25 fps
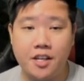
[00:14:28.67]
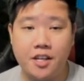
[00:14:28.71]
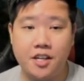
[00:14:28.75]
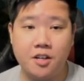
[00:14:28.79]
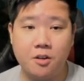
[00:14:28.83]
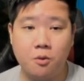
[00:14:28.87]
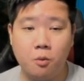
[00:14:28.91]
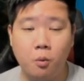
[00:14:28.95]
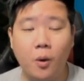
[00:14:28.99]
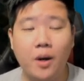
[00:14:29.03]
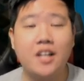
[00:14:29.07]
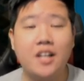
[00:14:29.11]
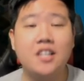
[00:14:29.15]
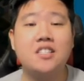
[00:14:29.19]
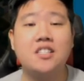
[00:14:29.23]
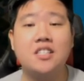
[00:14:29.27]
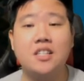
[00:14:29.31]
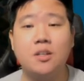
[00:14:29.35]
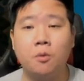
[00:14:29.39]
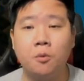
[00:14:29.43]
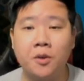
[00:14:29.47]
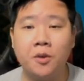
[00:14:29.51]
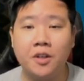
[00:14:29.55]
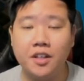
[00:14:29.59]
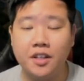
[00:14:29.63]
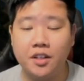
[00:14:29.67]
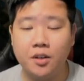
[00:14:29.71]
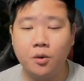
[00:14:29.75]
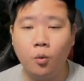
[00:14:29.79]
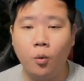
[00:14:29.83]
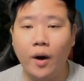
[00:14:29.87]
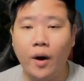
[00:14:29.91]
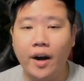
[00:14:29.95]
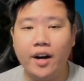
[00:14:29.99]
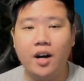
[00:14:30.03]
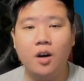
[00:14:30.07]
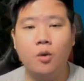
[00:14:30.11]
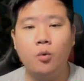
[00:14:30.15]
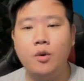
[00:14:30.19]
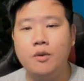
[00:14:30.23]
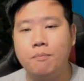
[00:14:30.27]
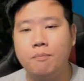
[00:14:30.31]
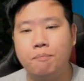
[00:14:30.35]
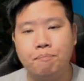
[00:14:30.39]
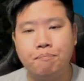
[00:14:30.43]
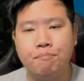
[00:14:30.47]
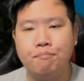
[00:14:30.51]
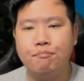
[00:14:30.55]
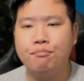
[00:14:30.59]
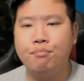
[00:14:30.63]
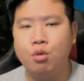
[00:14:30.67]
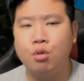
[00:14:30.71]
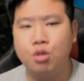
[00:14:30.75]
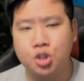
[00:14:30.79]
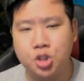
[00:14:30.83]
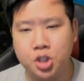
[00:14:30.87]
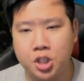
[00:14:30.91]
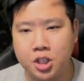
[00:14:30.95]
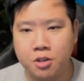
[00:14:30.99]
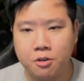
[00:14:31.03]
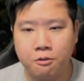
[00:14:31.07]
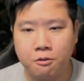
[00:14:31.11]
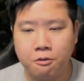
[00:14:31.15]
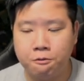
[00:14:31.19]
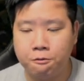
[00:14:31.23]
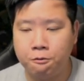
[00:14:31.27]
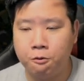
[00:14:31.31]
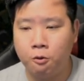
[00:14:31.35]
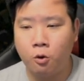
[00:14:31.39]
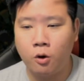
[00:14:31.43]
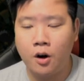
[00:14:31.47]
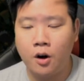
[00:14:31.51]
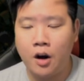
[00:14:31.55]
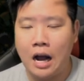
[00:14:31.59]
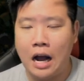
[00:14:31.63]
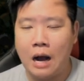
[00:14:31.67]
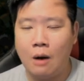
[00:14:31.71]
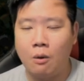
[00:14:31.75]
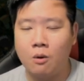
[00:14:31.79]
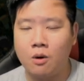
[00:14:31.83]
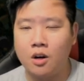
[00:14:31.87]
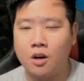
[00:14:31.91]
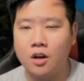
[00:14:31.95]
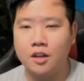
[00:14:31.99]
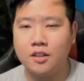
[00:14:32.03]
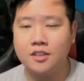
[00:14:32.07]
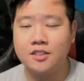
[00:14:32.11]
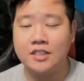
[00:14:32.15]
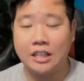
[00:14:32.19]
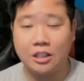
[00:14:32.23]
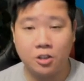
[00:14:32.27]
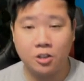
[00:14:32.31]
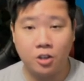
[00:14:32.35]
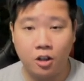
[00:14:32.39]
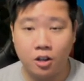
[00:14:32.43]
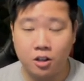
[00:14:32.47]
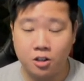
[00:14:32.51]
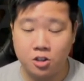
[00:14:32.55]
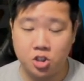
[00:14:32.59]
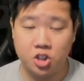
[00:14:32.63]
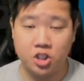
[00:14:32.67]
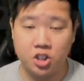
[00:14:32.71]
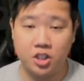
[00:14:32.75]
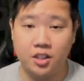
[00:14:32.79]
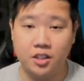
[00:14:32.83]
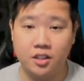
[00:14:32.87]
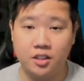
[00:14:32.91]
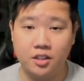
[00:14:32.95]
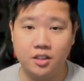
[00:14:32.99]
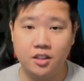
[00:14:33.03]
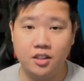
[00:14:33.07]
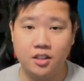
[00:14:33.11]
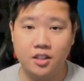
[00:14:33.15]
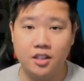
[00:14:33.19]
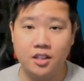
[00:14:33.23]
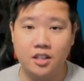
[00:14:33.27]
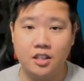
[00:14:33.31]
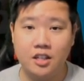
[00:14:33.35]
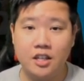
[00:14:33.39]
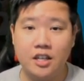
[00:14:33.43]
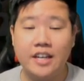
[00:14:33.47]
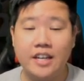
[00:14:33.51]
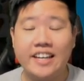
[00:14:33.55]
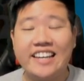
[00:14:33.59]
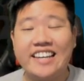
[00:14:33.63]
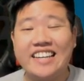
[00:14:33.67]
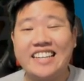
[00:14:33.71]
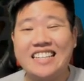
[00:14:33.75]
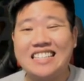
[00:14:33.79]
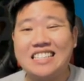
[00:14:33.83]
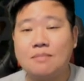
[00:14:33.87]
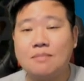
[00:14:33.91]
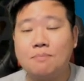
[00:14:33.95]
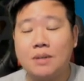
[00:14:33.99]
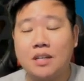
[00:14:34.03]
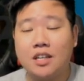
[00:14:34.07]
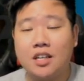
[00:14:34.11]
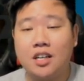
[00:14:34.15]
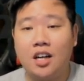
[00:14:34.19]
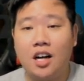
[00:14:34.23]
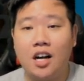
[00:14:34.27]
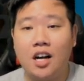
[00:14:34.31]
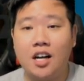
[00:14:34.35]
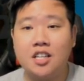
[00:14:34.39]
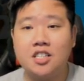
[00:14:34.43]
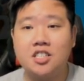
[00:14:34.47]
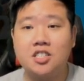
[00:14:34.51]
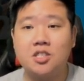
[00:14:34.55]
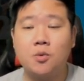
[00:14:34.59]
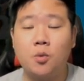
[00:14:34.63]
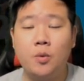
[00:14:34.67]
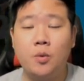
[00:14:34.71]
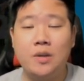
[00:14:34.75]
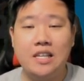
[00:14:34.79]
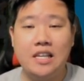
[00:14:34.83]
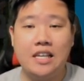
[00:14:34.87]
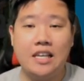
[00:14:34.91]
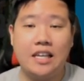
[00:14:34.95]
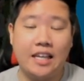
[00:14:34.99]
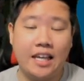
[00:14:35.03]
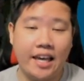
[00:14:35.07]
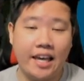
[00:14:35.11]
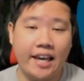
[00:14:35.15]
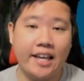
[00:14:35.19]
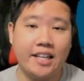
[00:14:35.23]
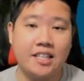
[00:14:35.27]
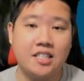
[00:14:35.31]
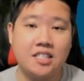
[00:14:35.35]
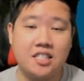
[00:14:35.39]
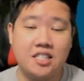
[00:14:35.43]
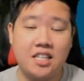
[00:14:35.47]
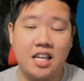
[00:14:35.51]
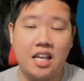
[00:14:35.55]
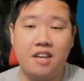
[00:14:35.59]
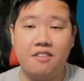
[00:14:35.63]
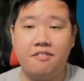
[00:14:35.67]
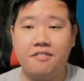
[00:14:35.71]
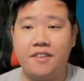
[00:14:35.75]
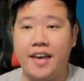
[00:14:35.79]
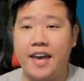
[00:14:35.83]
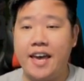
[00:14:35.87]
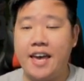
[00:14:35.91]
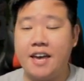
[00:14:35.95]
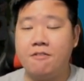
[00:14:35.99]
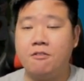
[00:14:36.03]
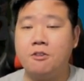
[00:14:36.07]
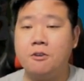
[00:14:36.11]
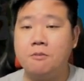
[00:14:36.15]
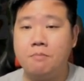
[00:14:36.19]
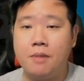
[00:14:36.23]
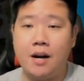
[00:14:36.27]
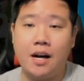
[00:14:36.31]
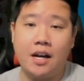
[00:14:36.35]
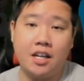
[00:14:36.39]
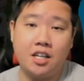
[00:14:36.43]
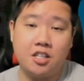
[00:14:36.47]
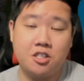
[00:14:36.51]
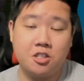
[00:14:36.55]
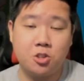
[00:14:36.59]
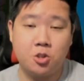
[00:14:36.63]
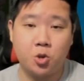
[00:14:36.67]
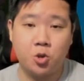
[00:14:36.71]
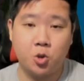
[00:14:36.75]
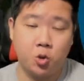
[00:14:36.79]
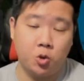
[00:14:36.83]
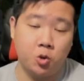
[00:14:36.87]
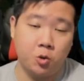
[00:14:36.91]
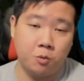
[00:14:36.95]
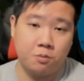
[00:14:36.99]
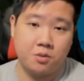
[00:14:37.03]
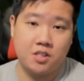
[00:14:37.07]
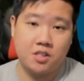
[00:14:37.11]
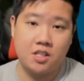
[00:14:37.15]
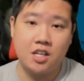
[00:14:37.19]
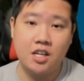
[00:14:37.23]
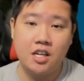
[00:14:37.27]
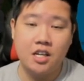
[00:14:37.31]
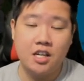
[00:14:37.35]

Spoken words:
here, what is it really? Why are we pushing for our technology? It's because we can save everybody's troops.